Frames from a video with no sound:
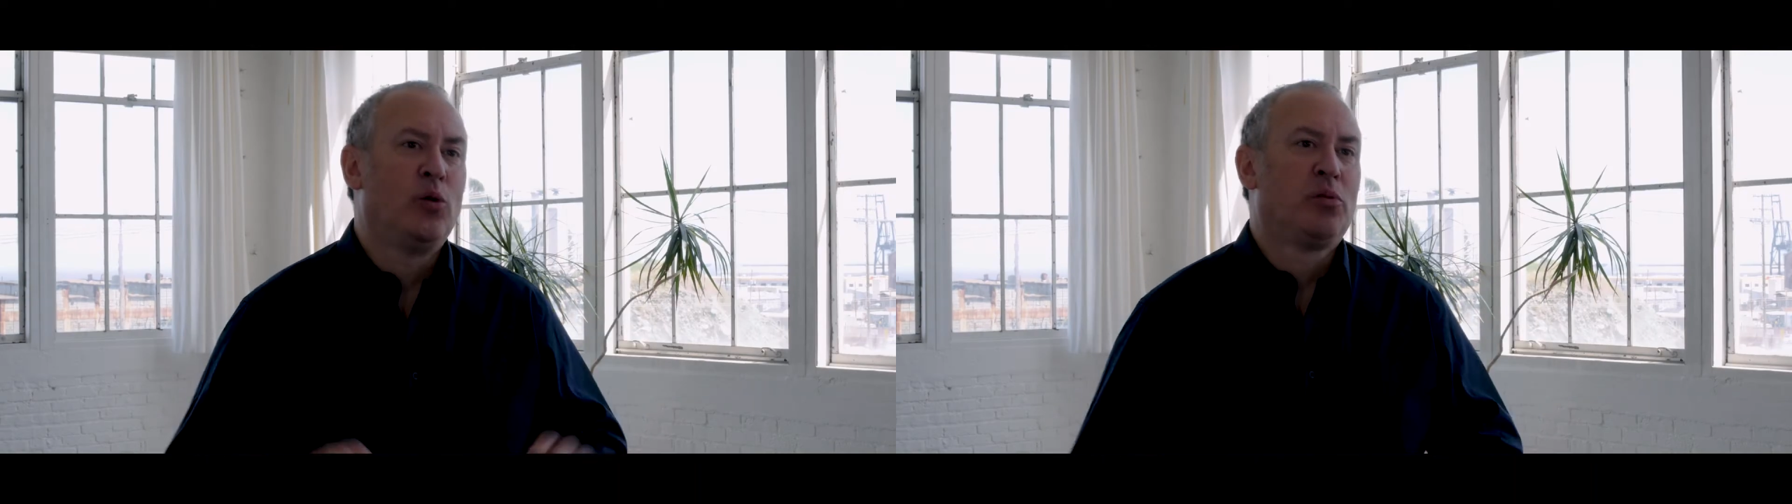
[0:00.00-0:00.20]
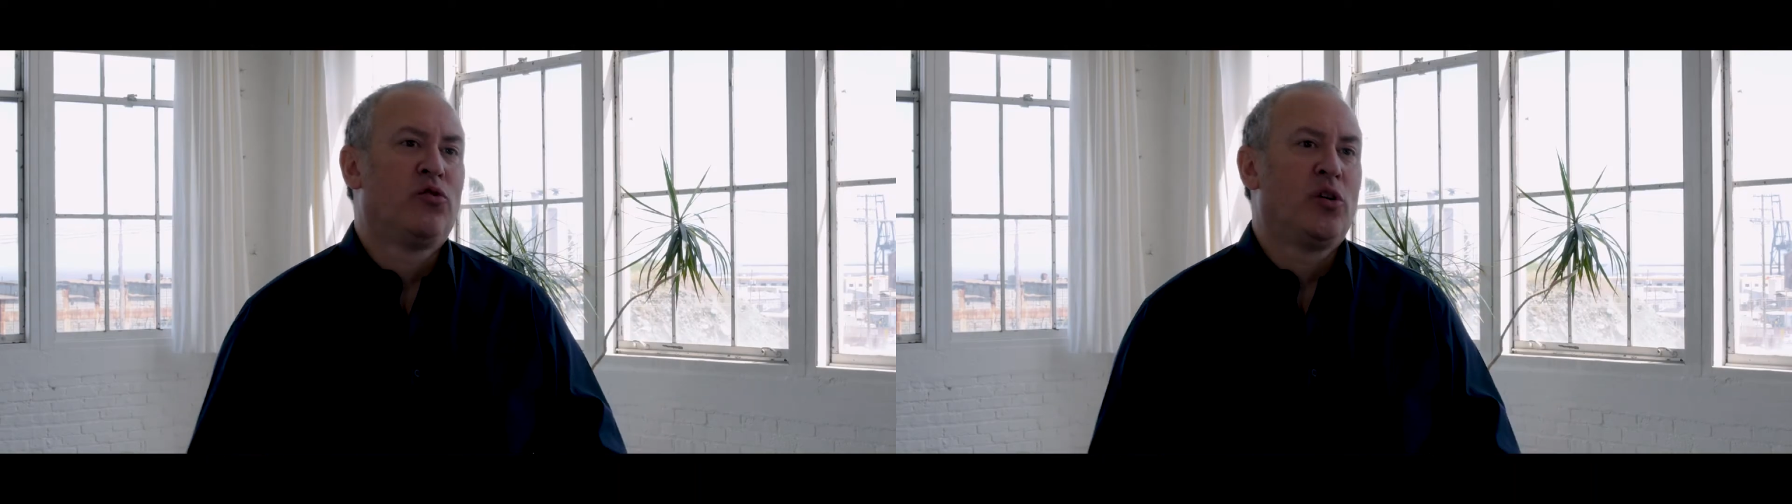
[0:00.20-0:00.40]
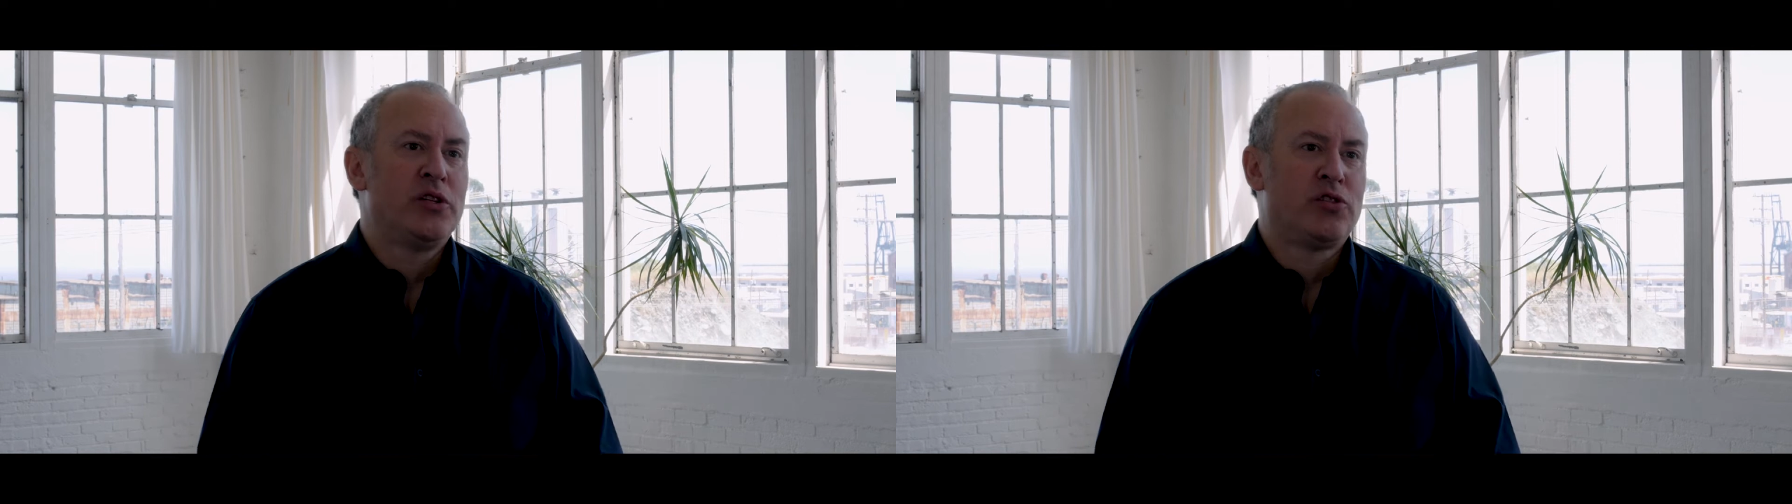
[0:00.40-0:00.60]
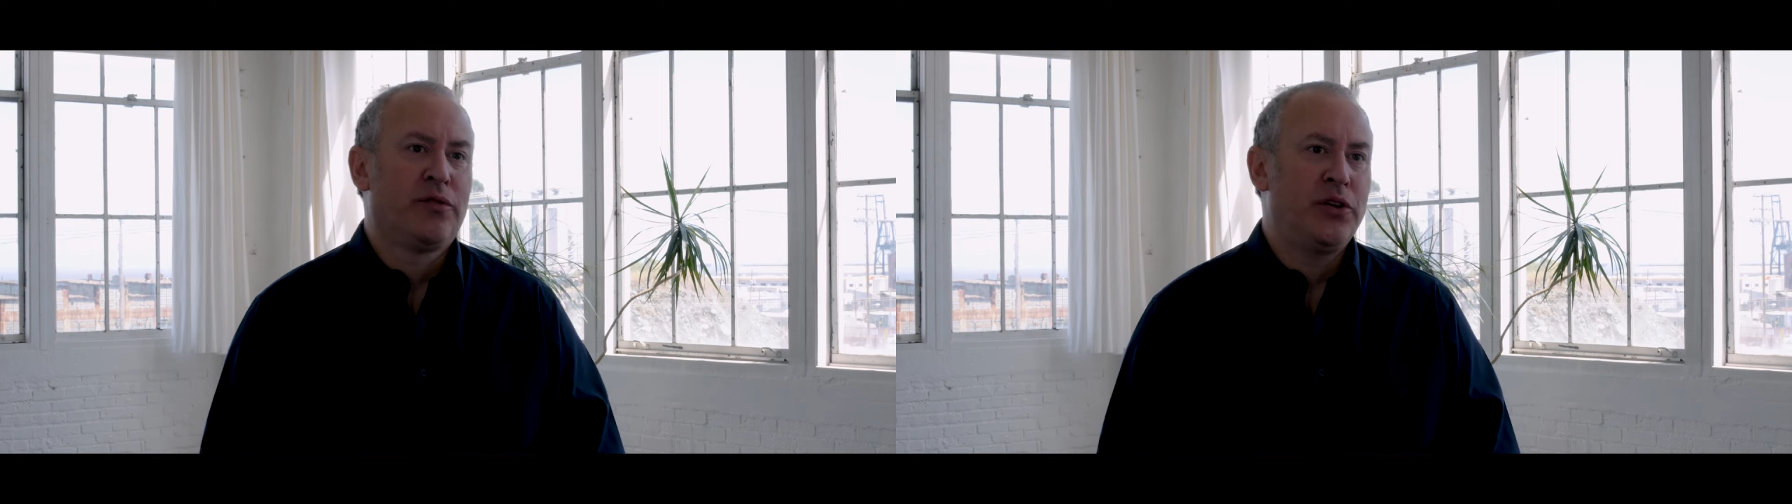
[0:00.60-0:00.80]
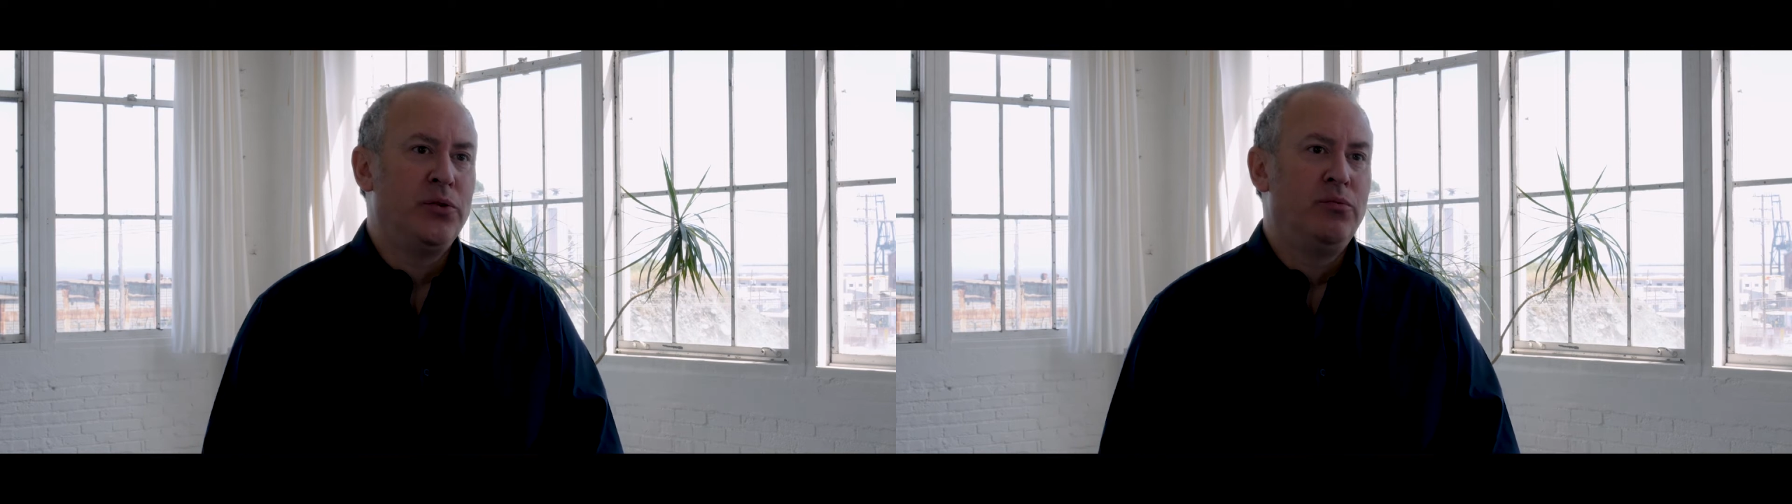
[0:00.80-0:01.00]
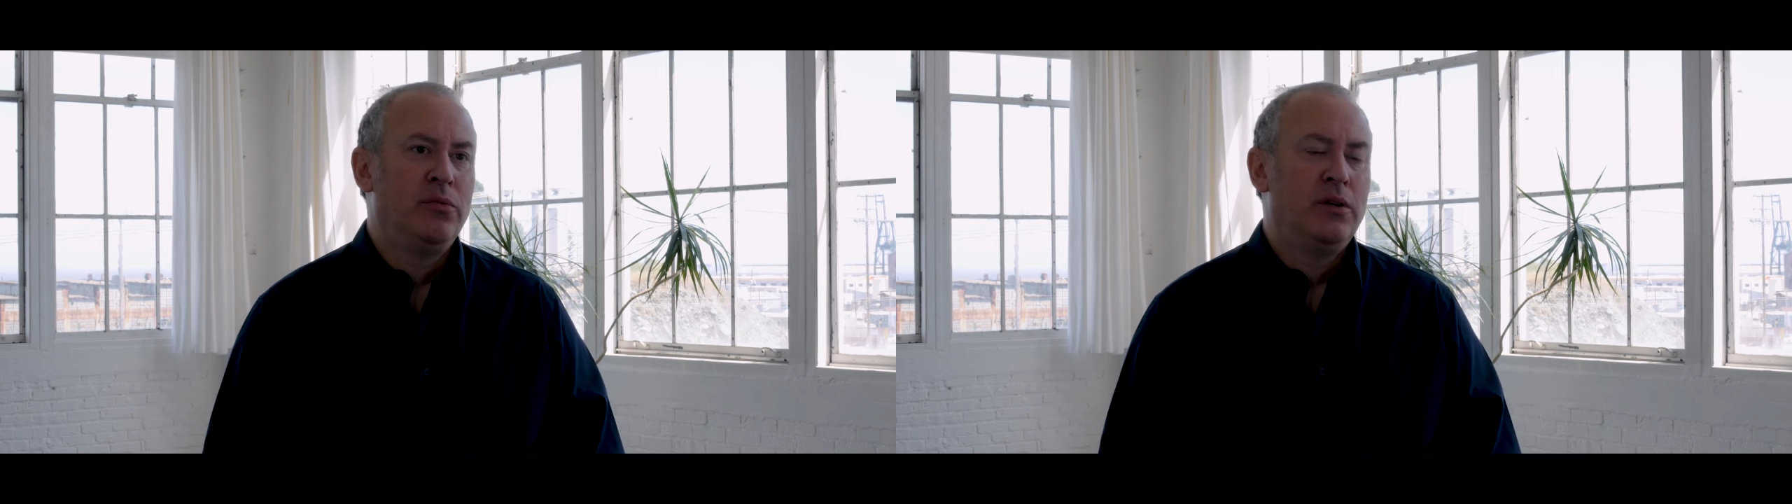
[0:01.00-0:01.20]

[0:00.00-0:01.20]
performance review,